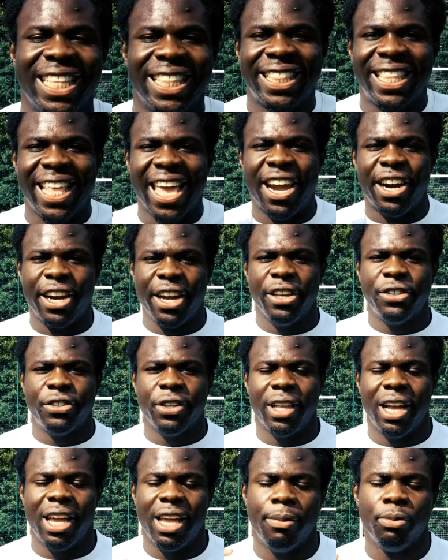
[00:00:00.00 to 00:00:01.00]
The reason
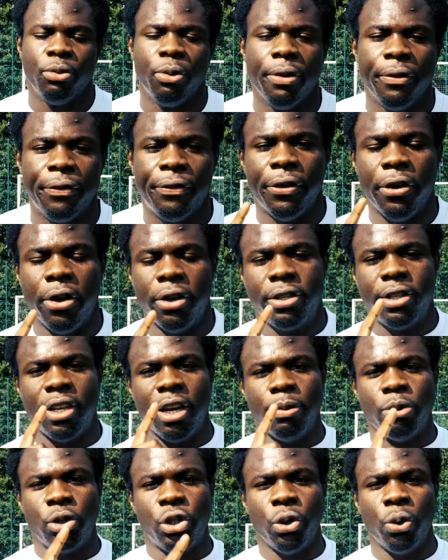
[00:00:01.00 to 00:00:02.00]
I am doing first
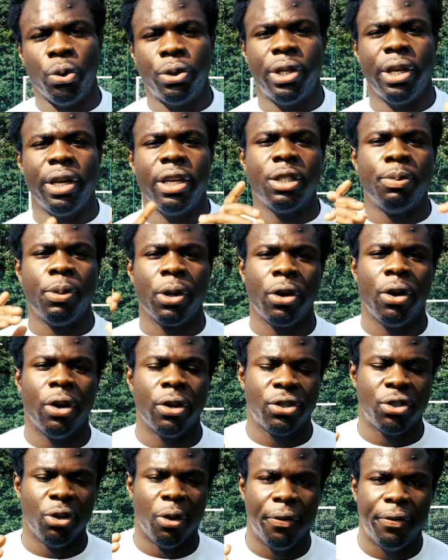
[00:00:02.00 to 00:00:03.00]
time shooting is because
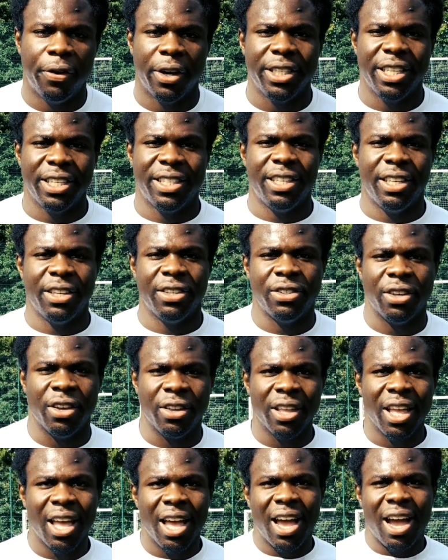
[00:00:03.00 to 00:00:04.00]
so far this season
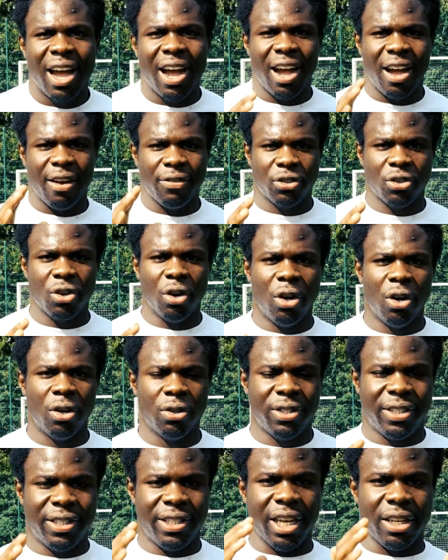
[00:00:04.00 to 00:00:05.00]
I have scored
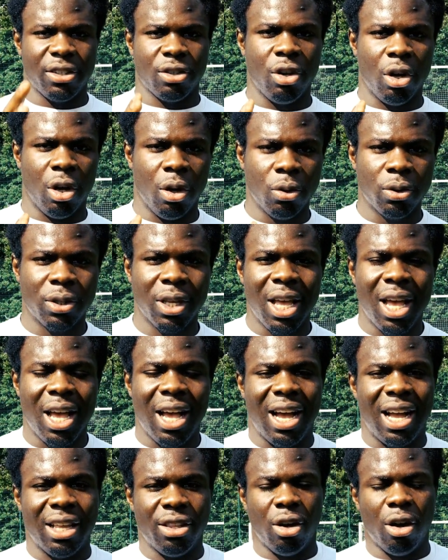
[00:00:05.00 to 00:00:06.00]
6 goals
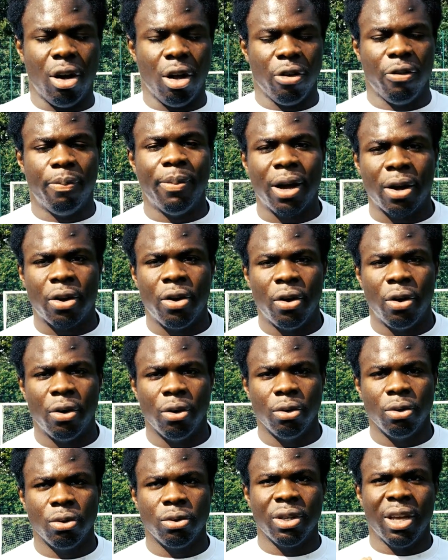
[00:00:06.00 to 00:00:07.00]
and all of my
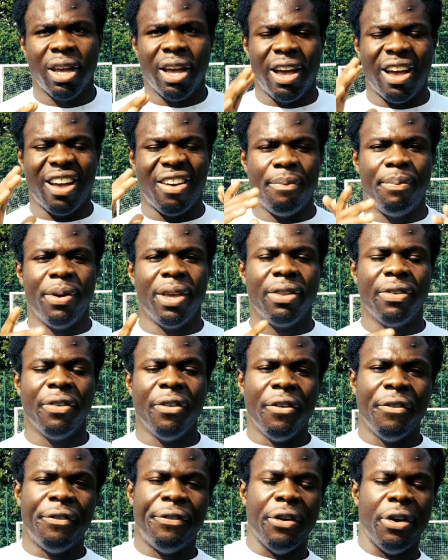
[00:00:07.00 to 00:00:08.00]
goals have been
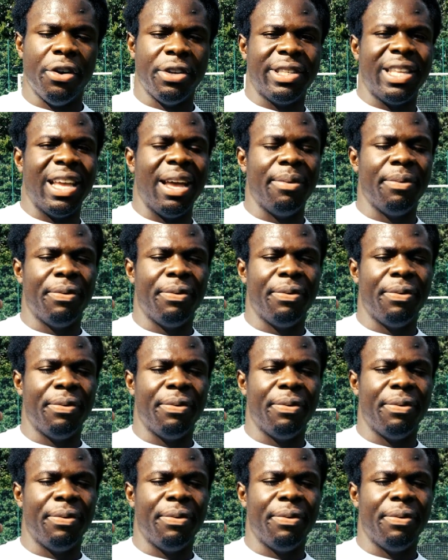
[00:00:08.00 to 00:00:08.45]
first time